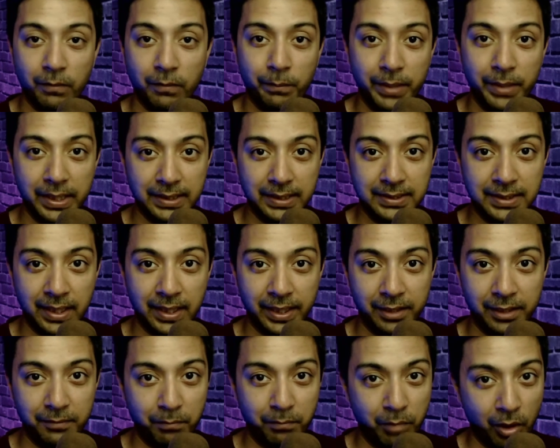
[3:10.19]
a big
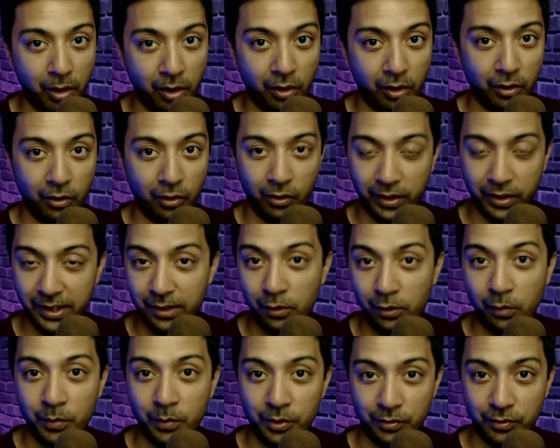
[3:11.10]
giant blog or
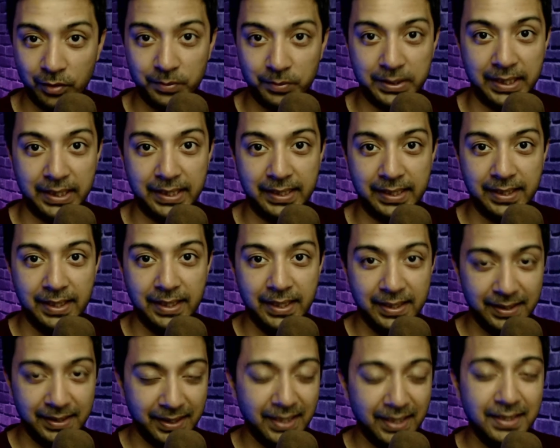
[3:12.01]
e-commerce website,
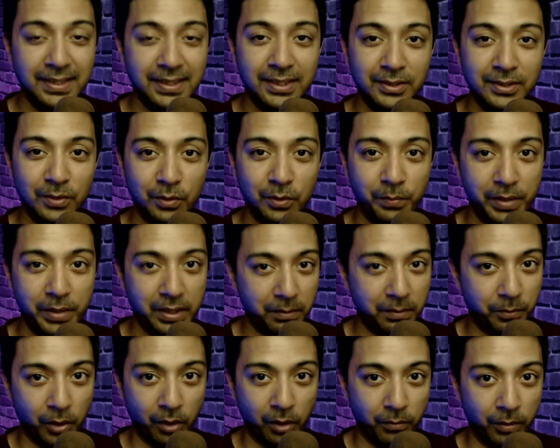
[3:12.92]
then this could be
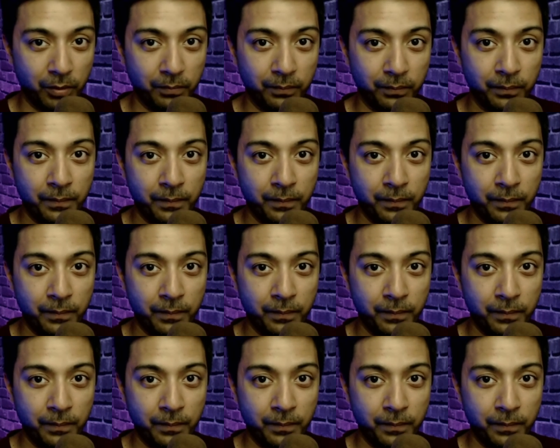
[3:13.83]
a problem.